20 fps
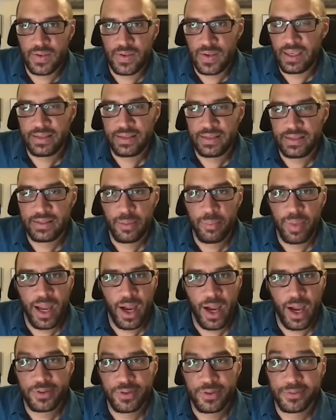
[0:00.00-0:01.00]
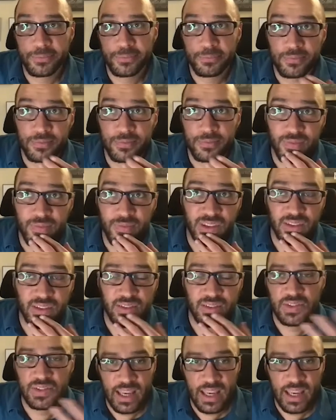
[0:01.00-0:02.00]
Is it about
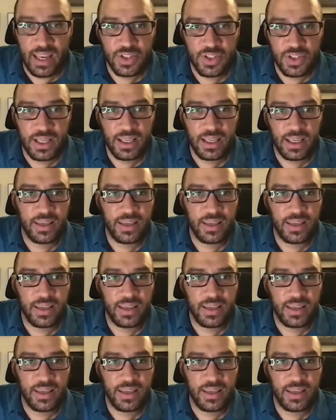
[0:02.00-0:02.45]
staging?